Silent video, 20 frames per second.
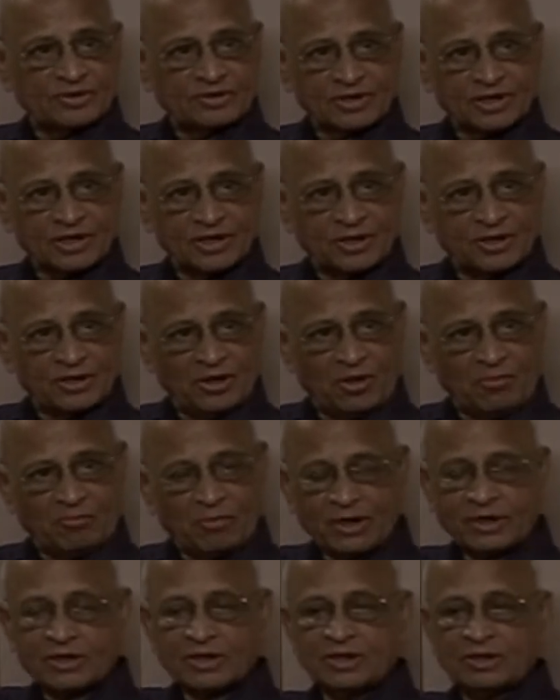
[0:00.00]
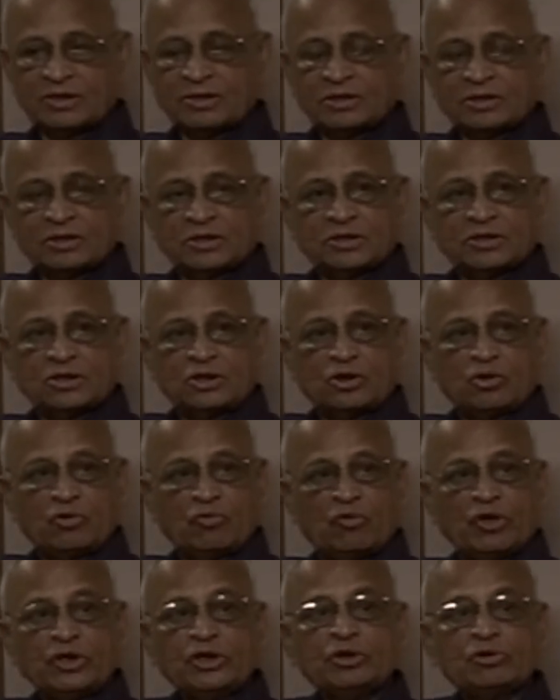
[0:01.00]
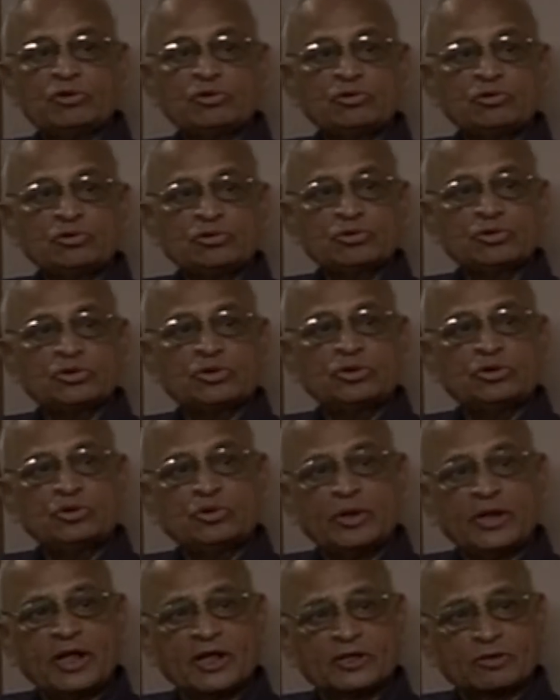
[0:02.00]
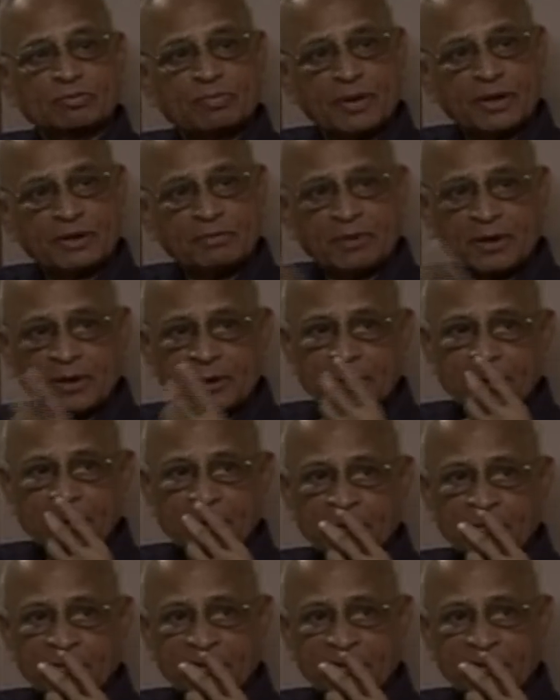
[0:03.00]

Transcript: Okay? But when you do an experiment